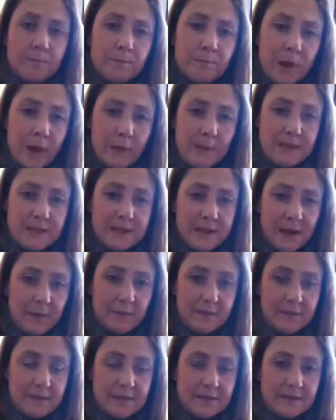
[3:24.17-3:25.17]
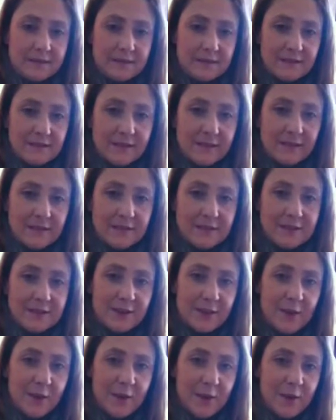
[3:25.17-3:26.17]
Baby steps. I'll
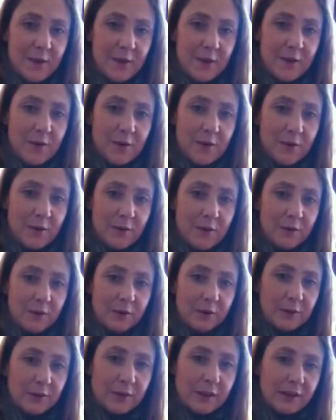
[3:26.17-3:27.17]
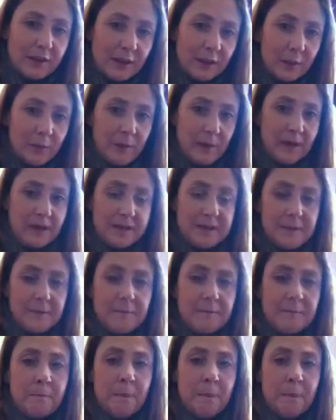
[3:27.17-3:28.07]
just go learn a little bit.